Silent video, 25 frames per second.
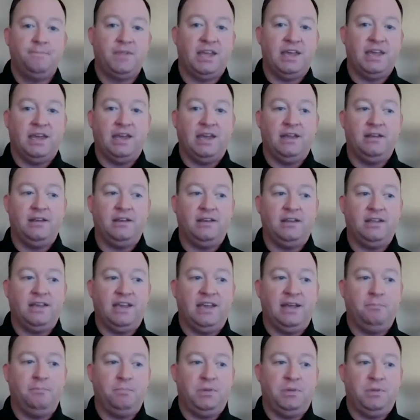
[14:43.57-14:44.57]
And
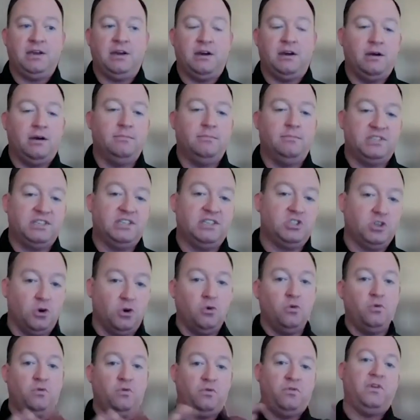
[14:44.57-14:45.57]
it becomes its
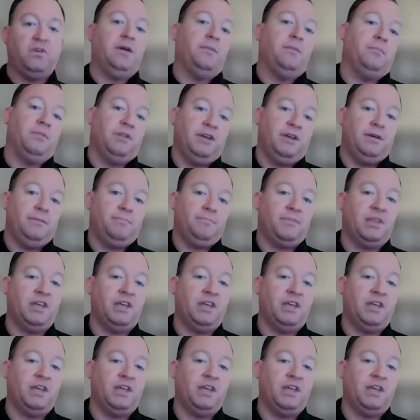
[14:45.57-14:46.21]
own family.